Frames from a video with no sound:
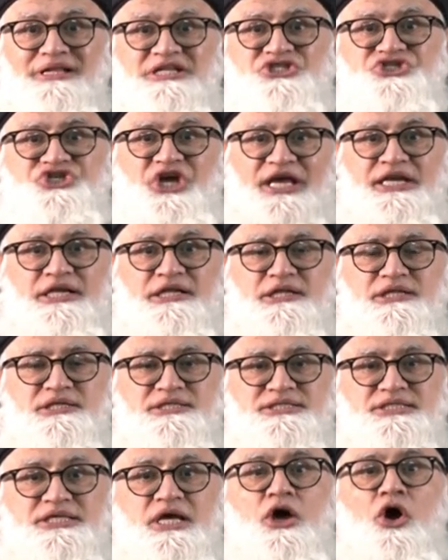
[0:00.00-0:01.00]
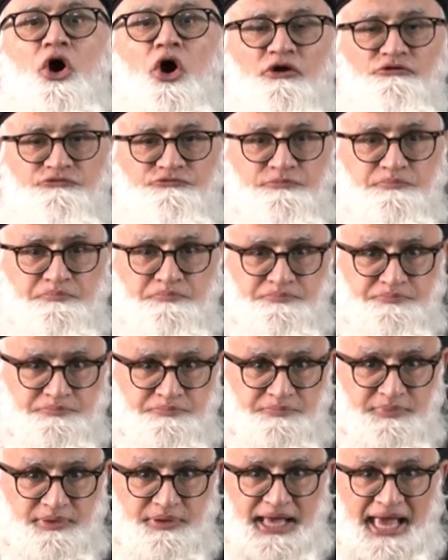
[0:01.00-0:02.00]
channels of
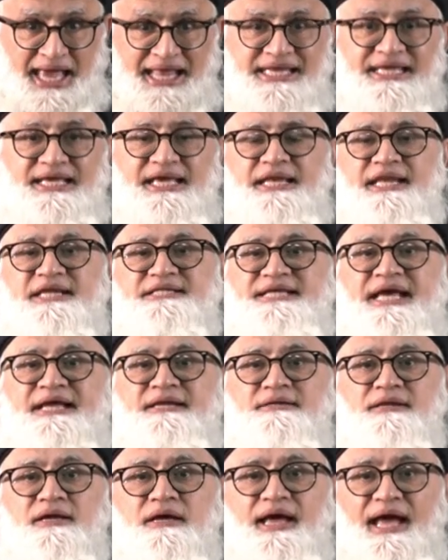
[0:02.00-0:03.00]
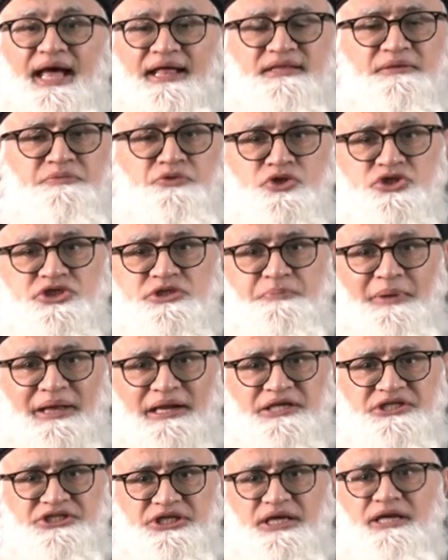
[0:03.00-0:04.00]
handing in a tender at the
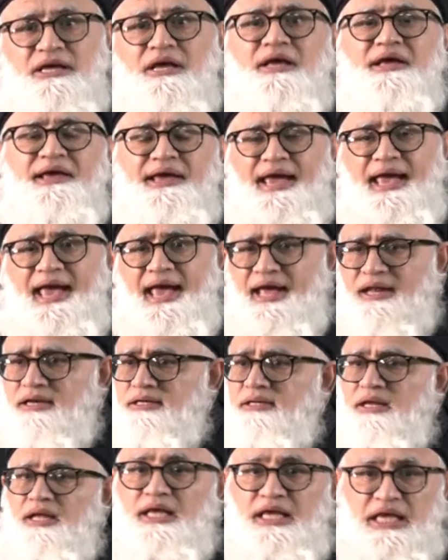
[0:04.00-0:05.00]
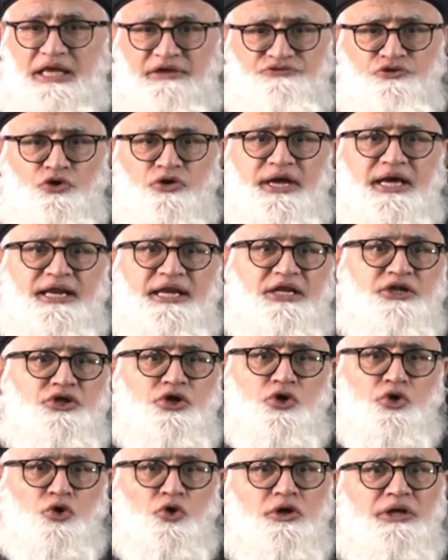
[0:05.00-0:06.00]
municipality and if you get
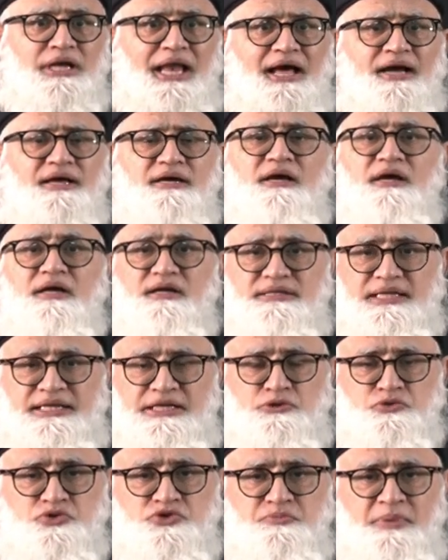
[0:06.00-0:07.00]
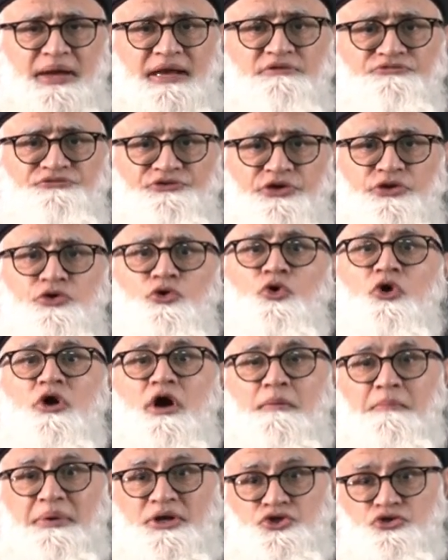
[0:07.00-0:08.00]
it, good luck, then it was meant for you,
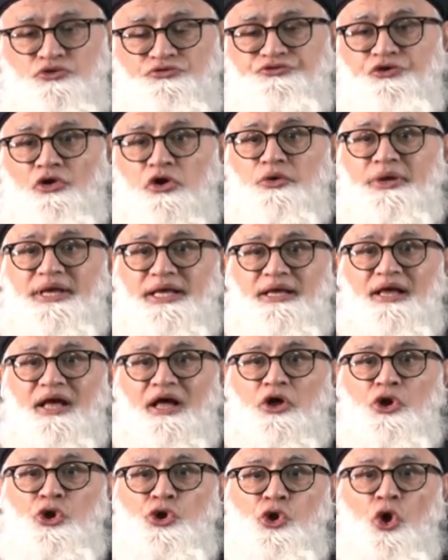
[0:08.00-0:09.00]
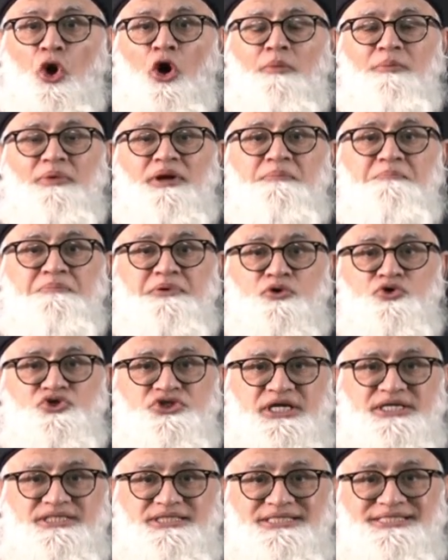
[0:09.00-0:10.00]
but you're following normal
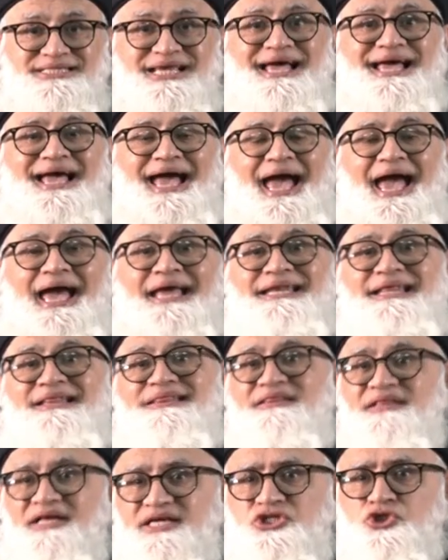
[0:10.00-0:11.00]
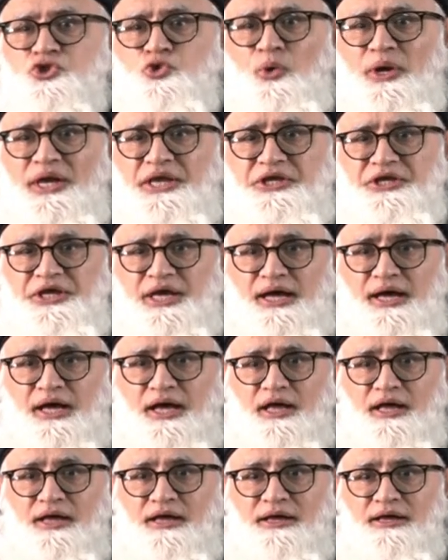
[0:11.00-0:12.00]
processes. And in this way here,
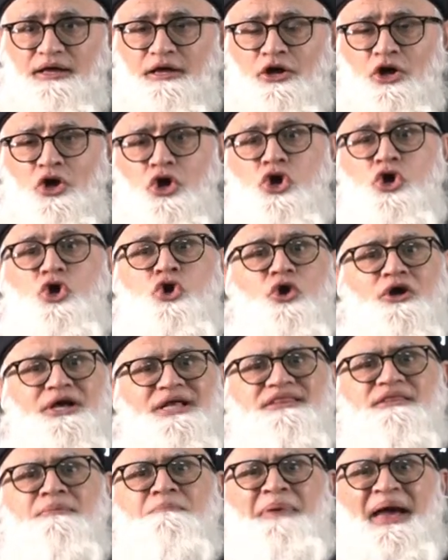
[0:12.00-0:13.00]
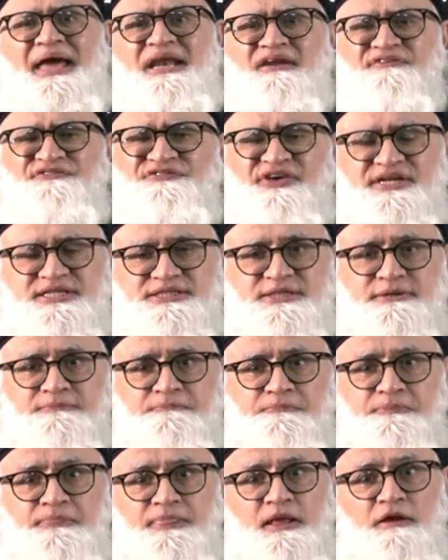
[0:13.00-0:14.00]
look at the benefit
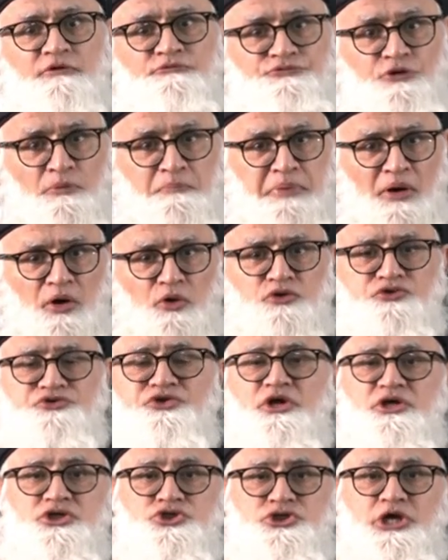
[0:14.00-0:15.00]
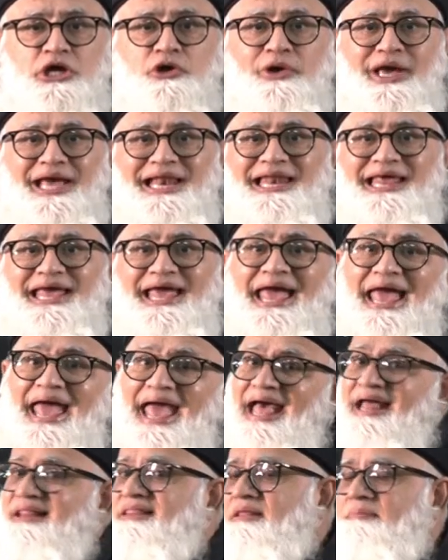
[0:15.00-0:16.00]
for both Zokwele
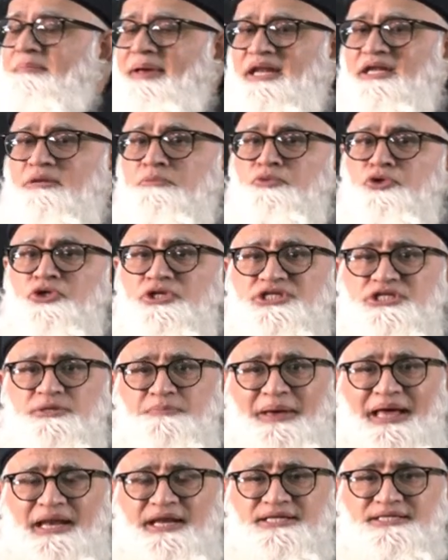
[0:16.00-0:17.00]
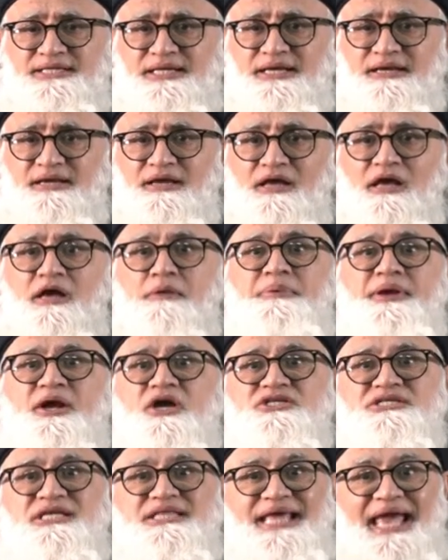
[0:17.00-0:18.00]
and the municipality.
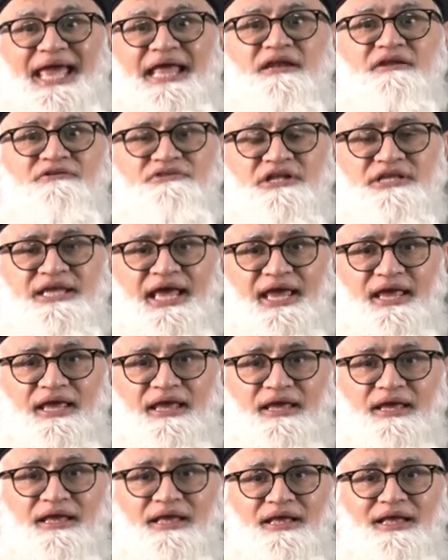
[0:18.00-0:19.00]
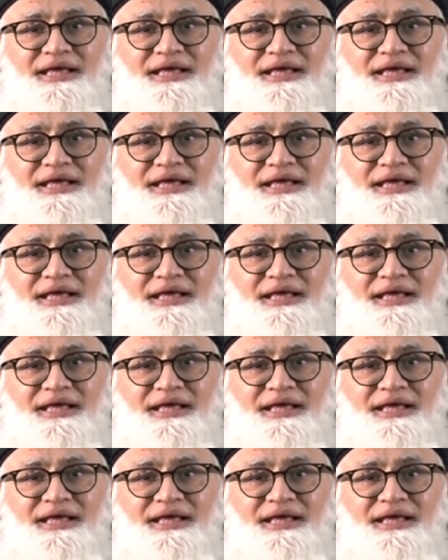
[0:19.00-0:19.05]
Because at the end of the day,